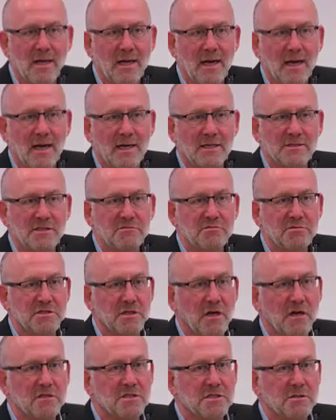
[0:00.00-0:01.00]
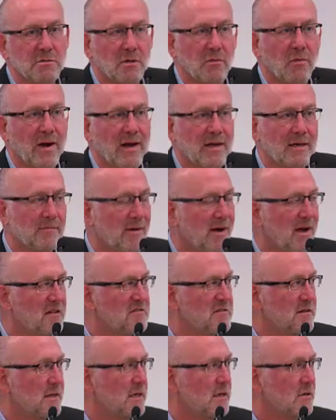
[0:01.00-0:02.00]
And this was also a
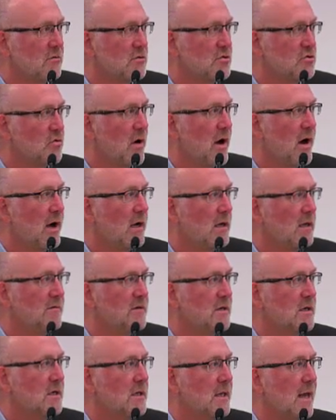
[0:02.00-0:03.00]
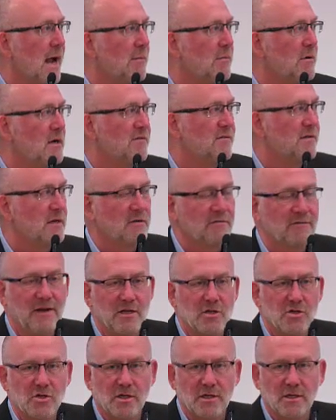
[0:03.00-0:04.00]
randomized clinical trial of a collaborative
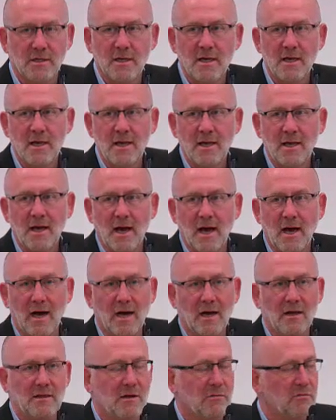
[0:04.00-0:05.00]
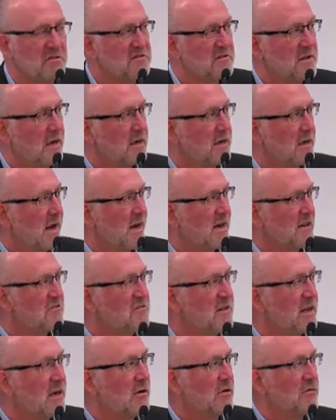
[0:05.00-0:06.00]
intervention that was done at a
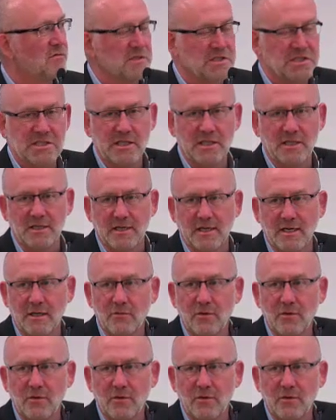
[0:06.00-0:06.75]
single facility.